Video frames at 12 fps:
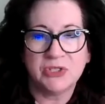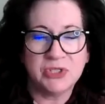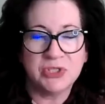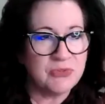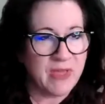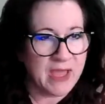
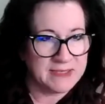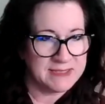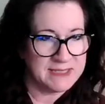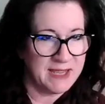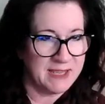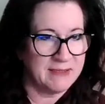do that
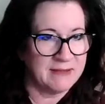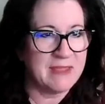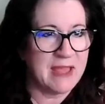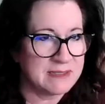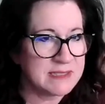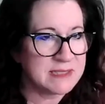day,
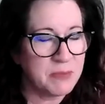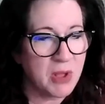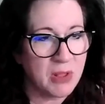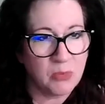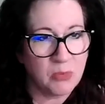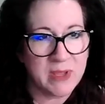that
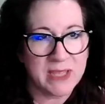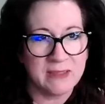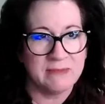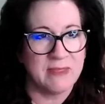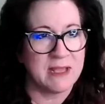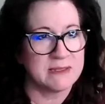small
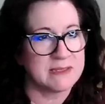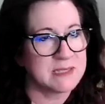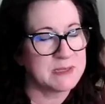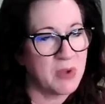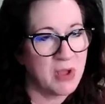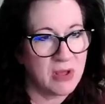win, that
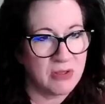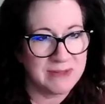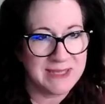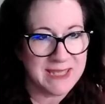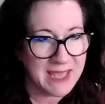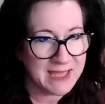
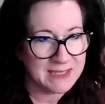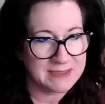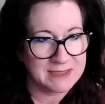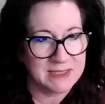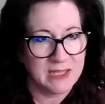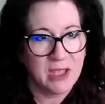small
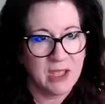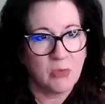get,